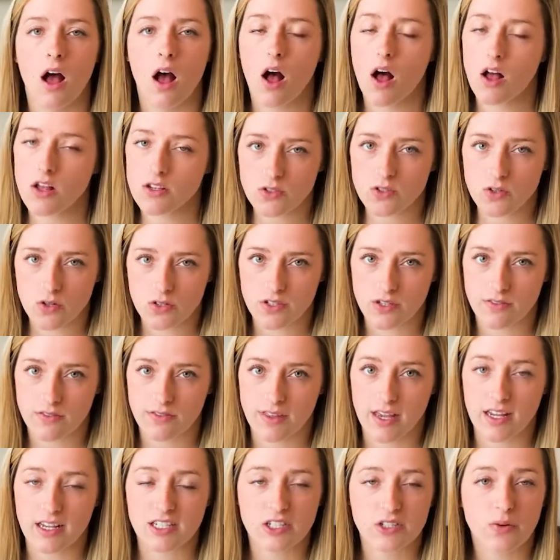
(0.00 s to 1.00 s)
All sorts of
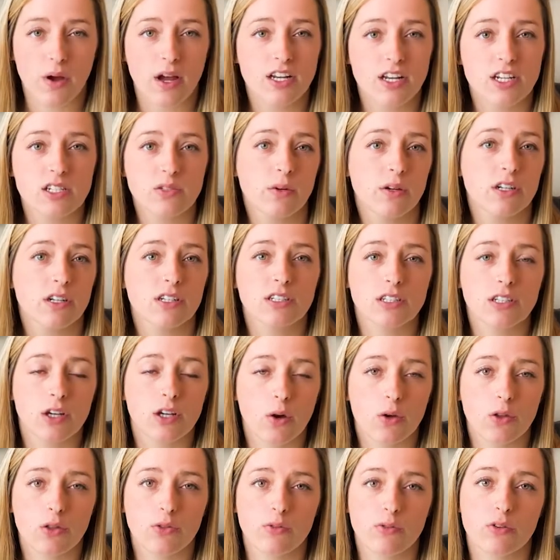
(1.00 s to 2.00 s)
things. So I just wanted to
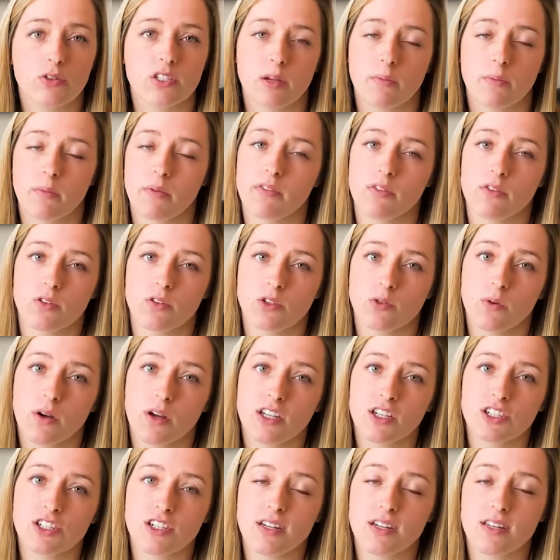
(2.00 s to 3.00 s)
go through some of those
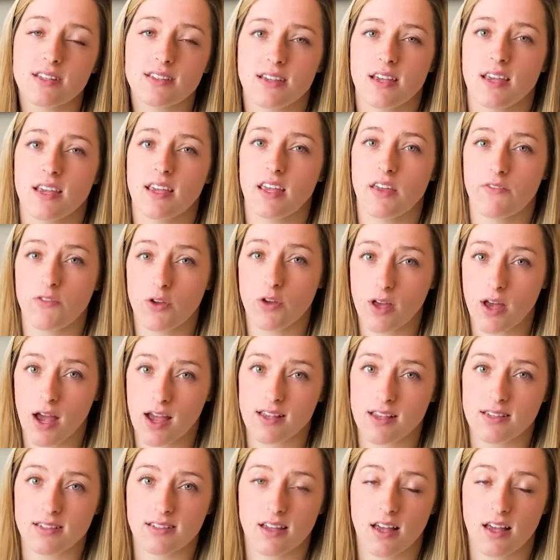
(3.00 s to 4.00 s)
questions and give you
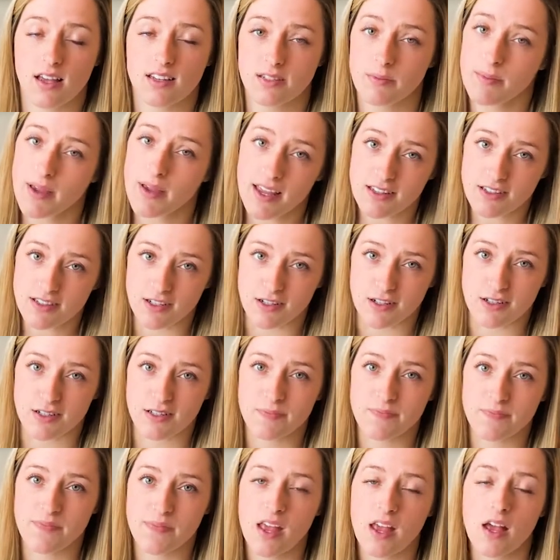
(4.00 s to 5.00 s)
guys some
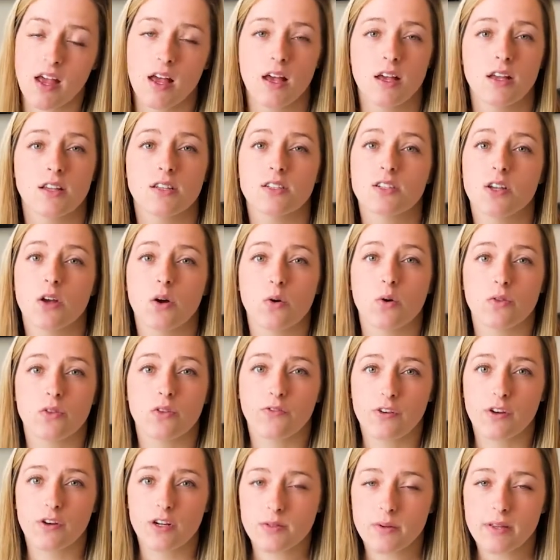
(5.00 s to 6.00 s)
answers. So the
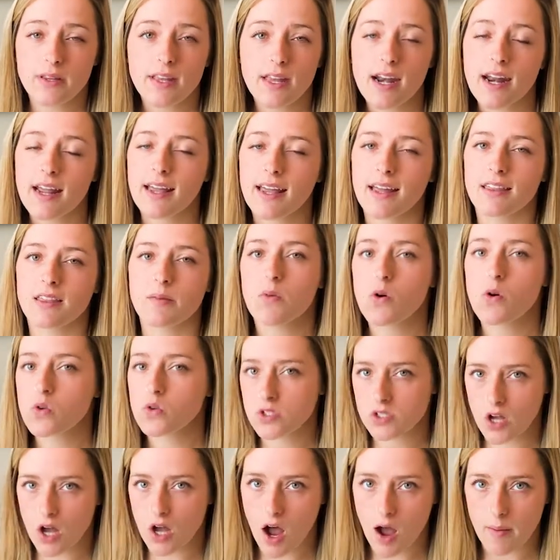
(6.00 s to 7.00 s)
first one that I get the
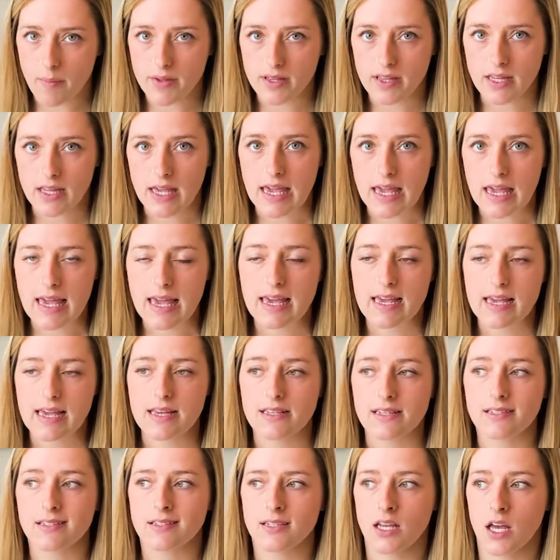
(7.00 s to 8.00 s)
most commonly
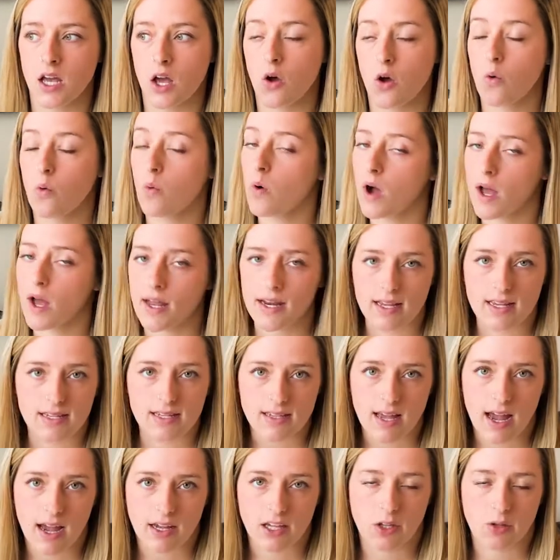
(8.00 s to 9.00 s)
is, what
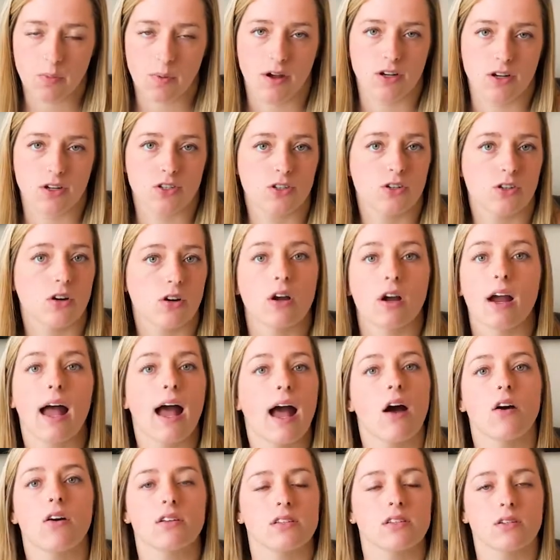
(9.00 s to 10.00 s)
is acupuncture?
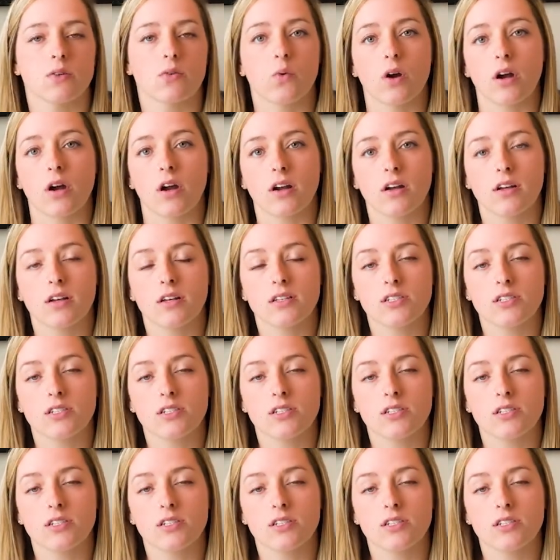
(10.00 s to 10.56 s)
How does it work?